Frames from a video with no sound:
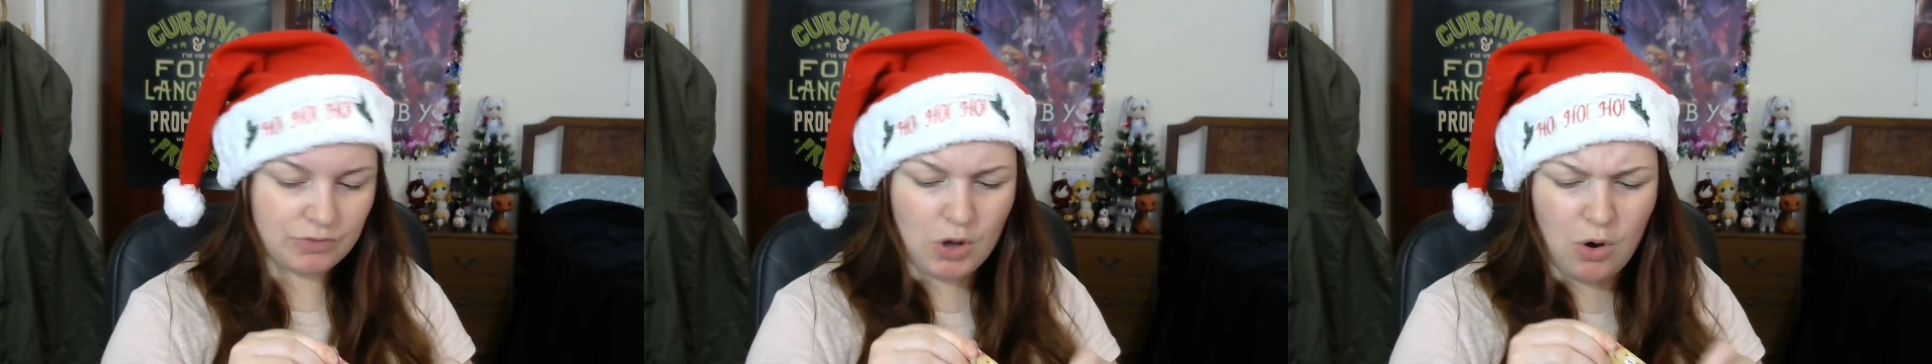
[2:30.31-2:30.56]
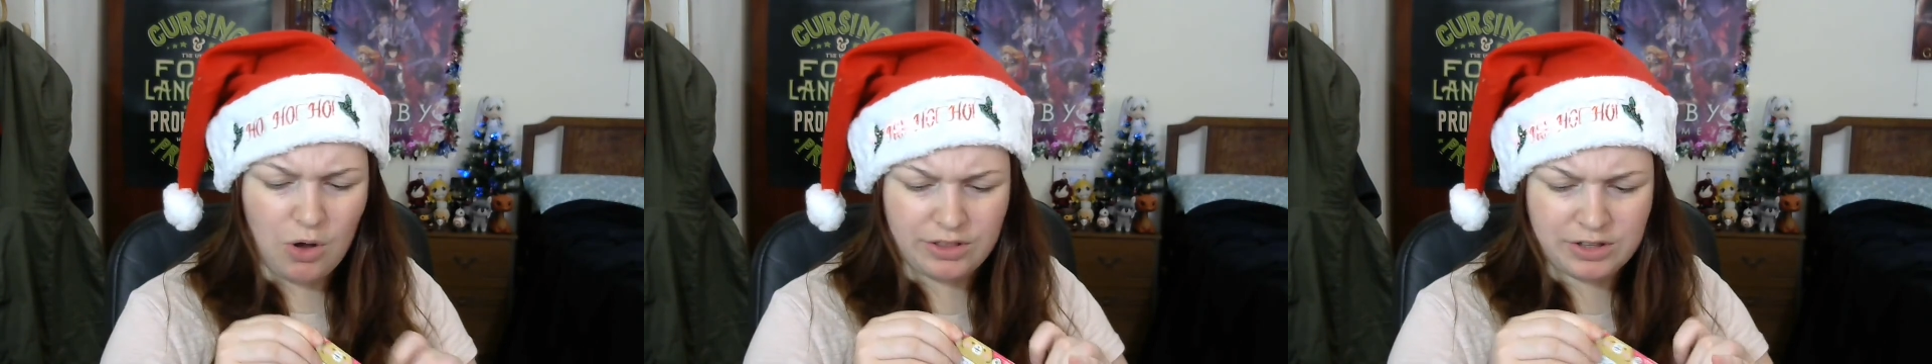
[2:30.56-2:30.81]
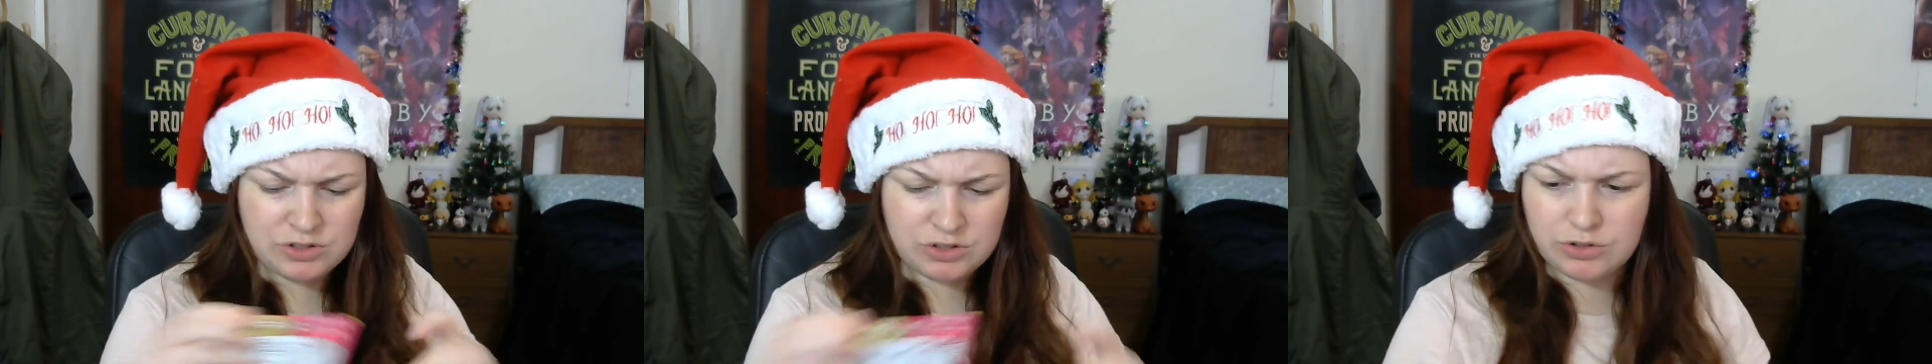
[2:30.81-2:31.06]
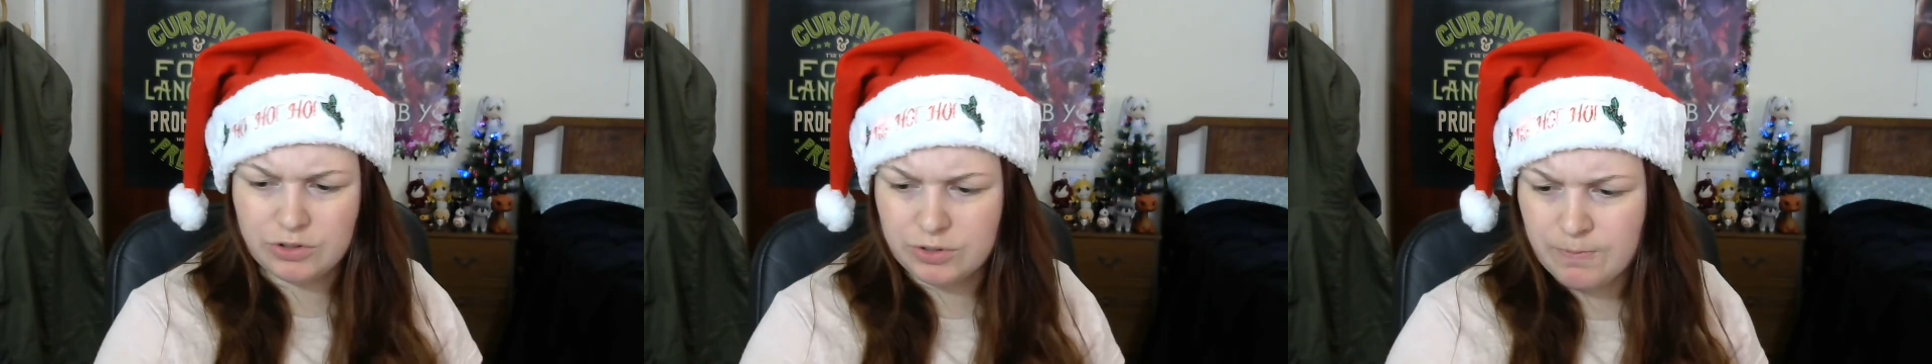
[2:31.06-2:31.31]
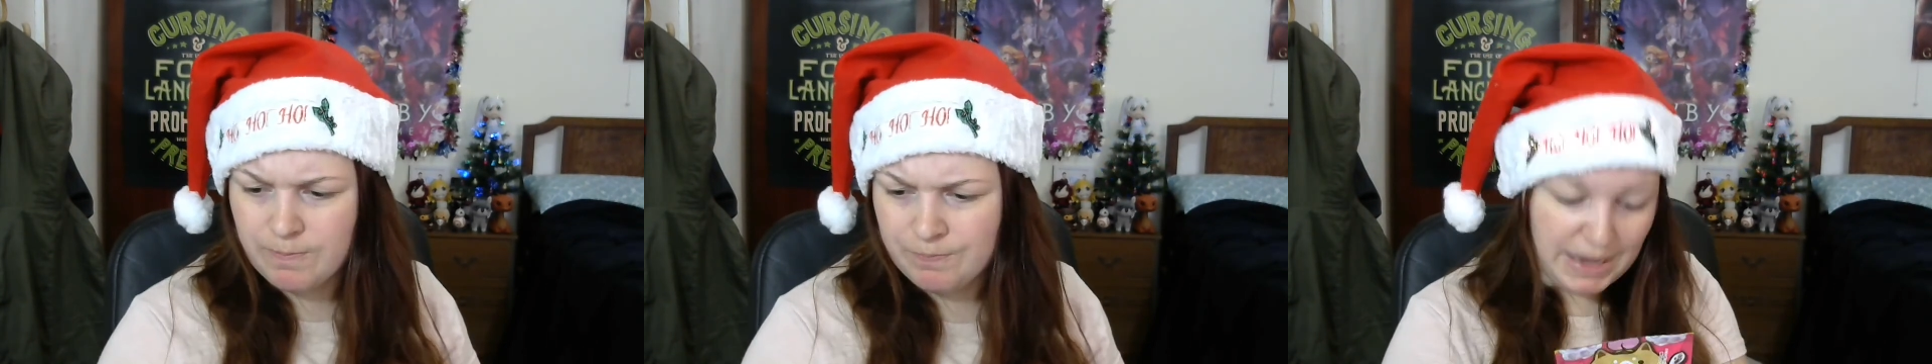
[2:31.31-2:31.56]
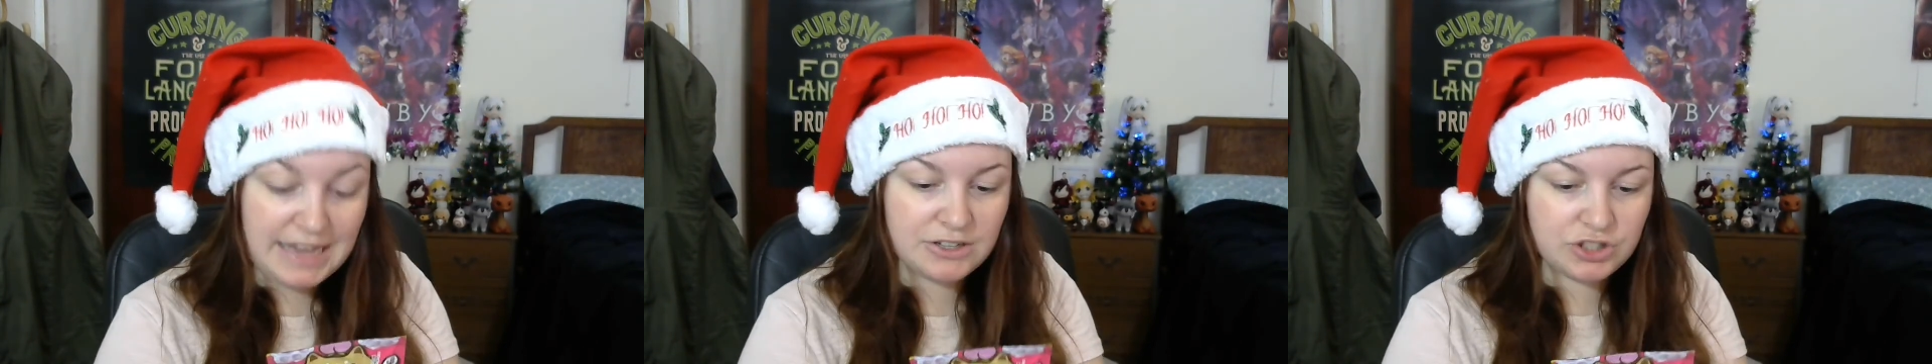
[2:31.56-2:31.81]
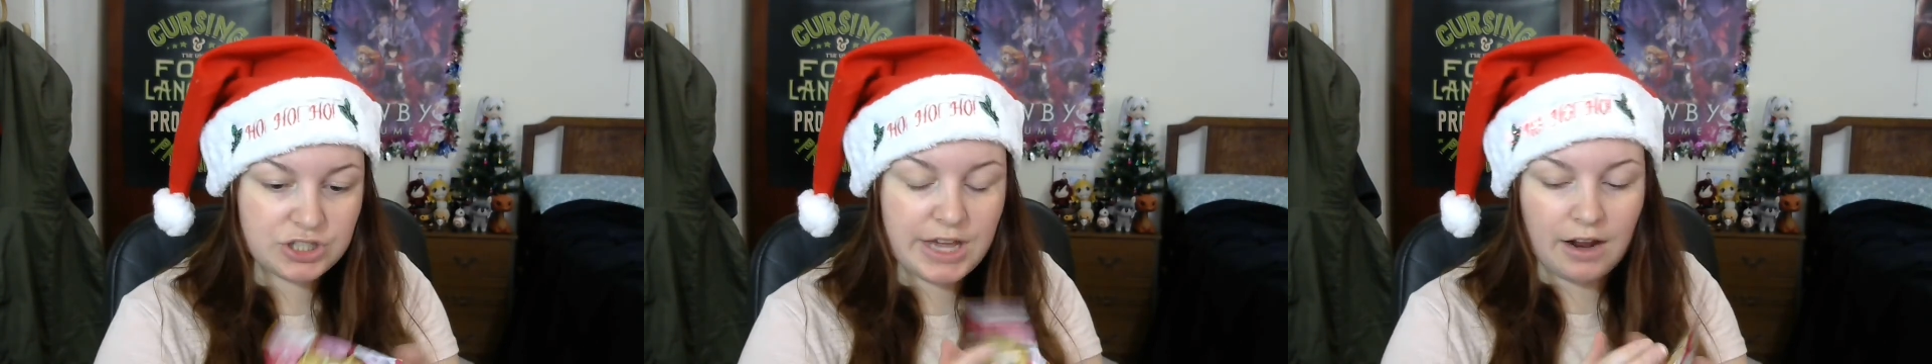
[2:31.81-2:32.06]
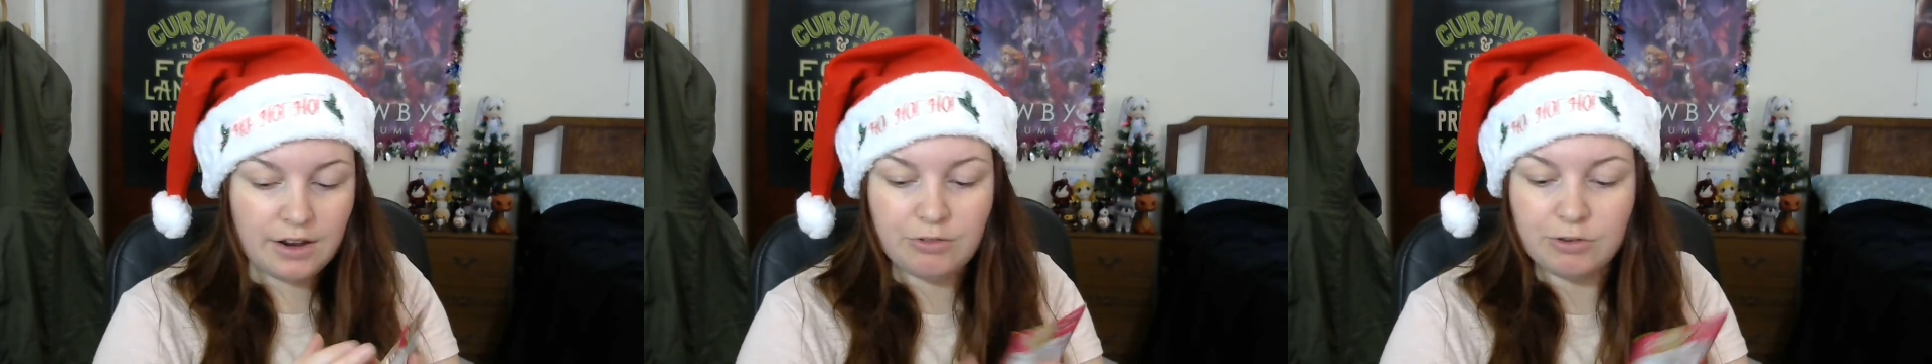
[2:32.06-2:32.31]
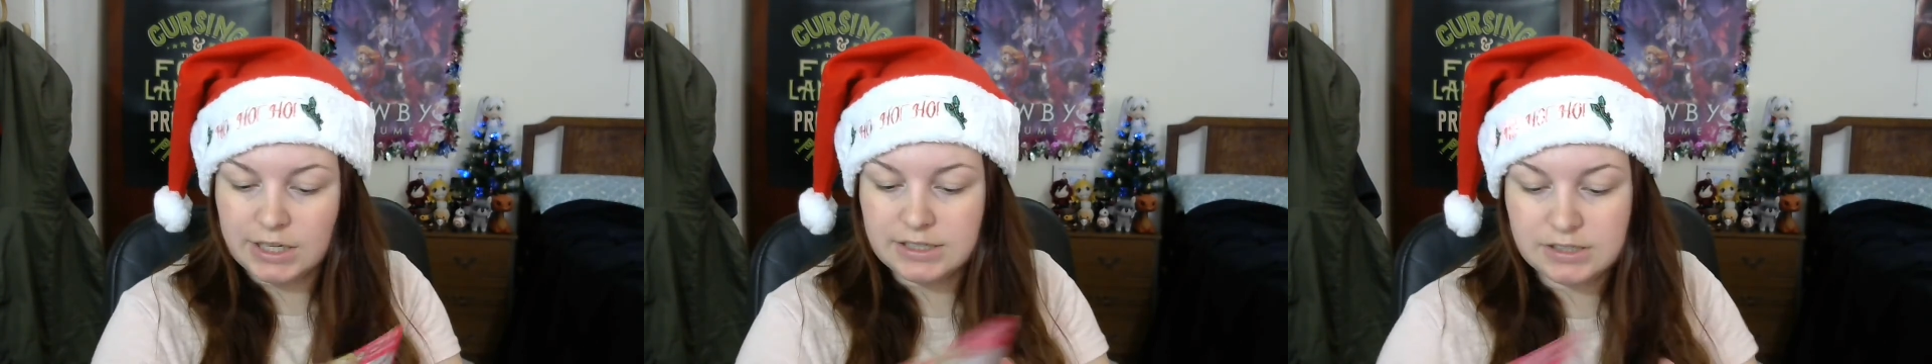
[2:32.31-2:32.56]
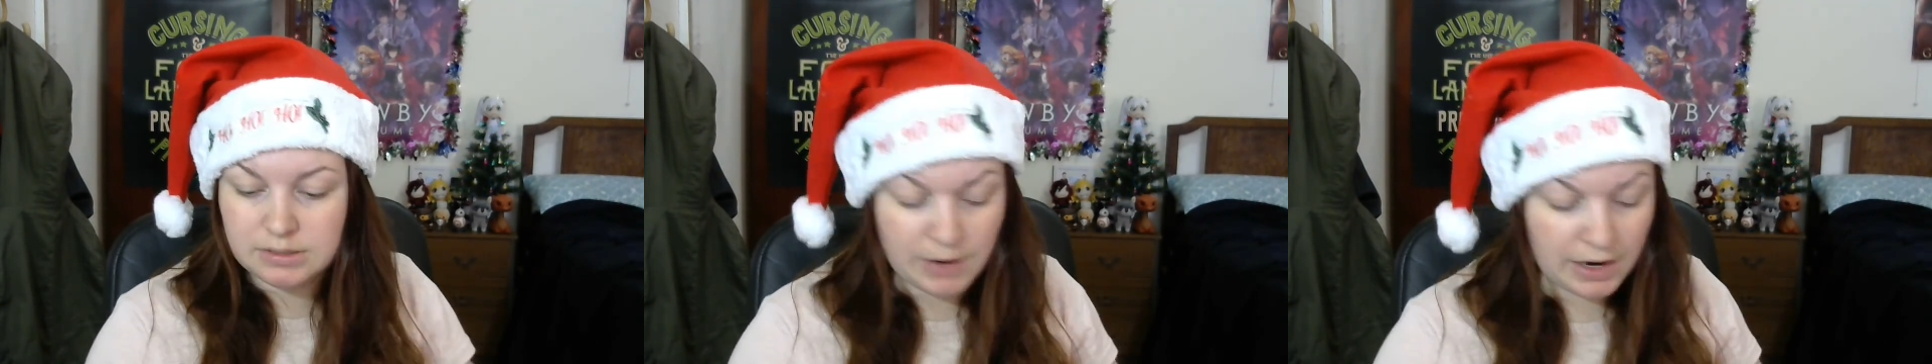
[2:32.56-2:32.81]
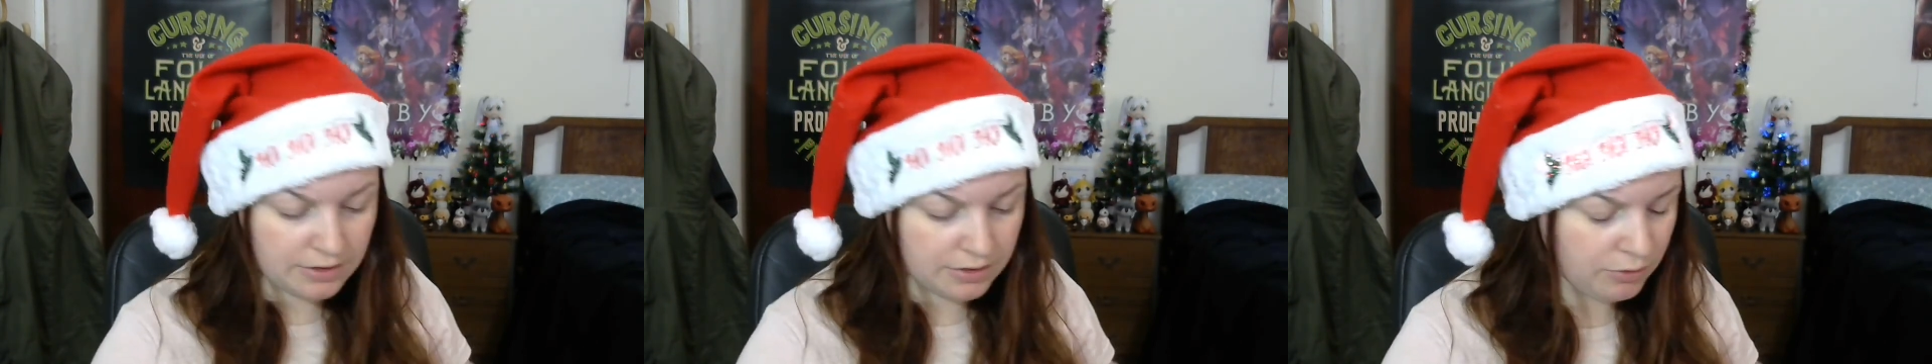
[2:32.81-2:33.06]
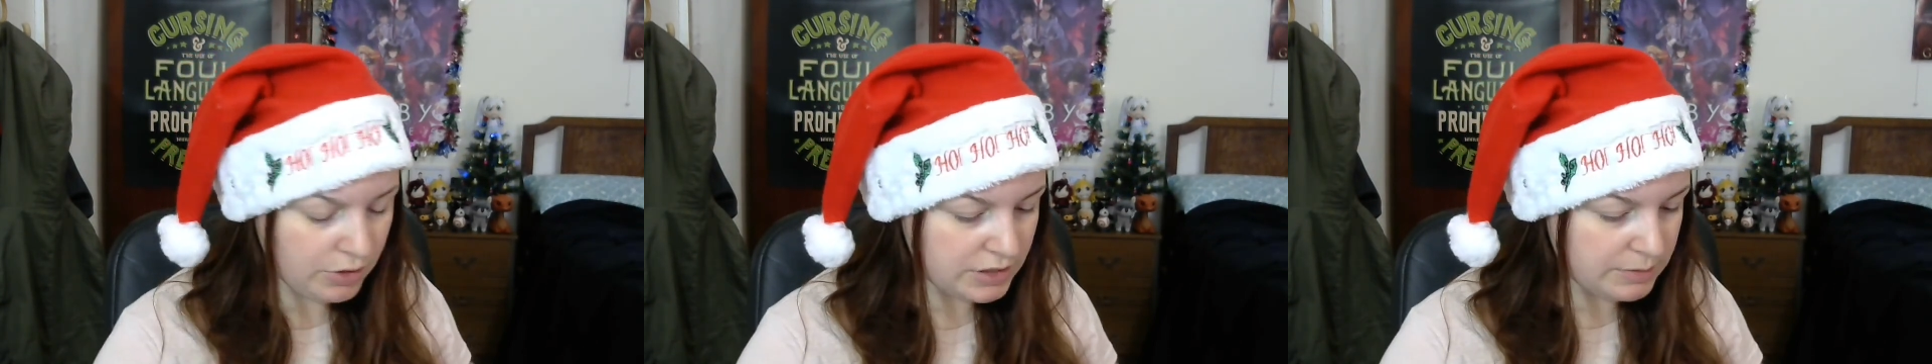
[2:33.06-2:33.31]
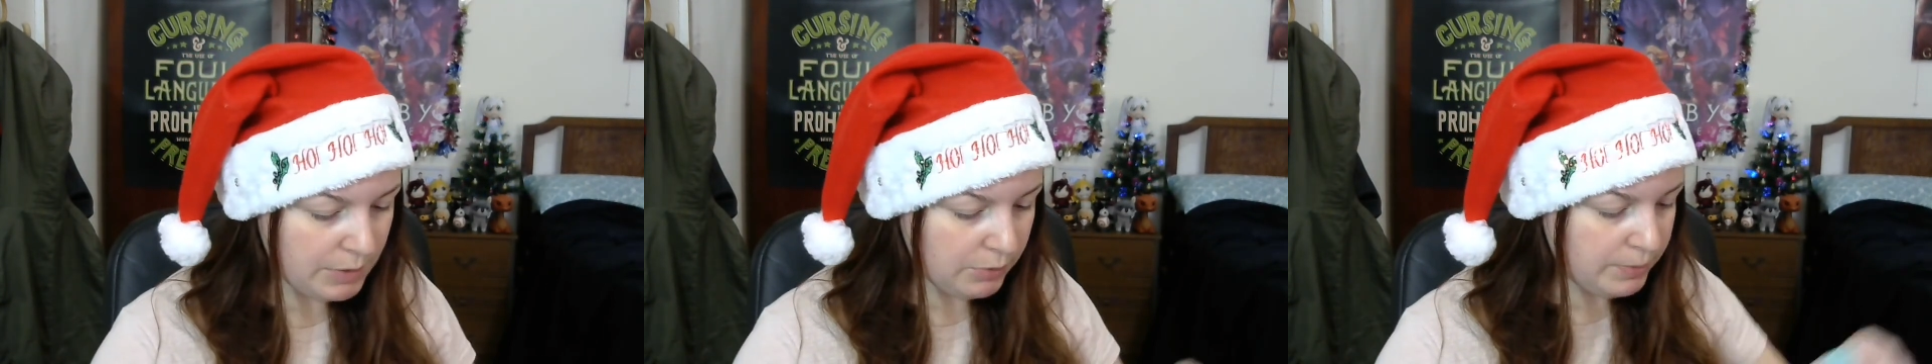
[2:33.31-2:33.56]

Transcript: Oh, they're so good. Peach. Yeah, I thought I, I thought I smelled